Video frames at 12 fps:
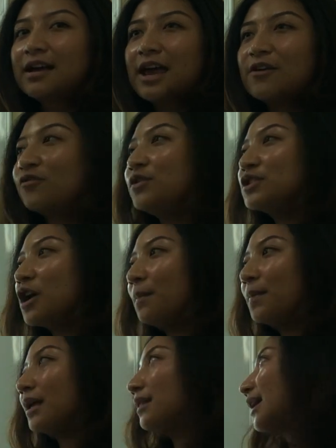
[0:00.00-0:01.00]
a free
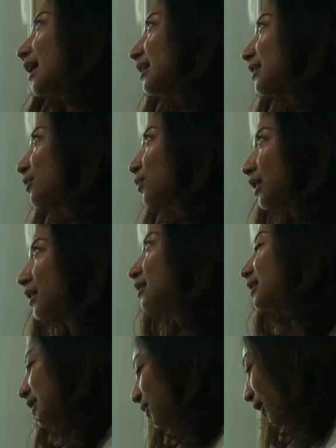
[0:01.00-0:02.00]
topic like I did with
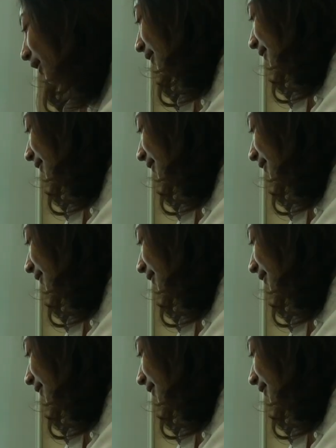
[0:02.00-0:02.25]
this part.